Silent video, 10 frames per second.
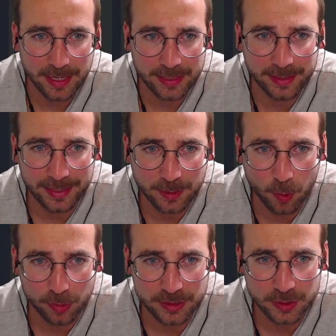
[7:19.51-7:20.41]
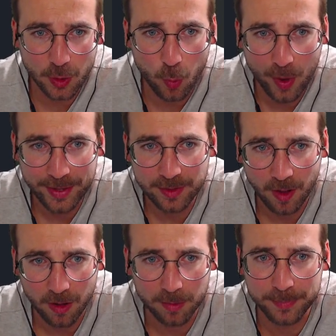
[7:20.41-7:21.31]
and I called it Qwen
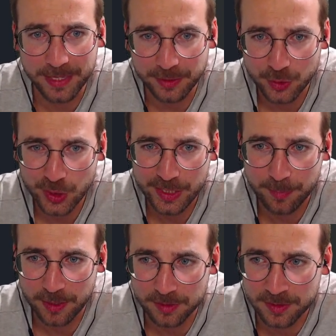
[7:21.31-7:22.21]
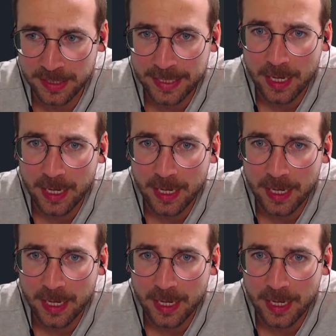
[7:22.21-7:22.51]
RPG because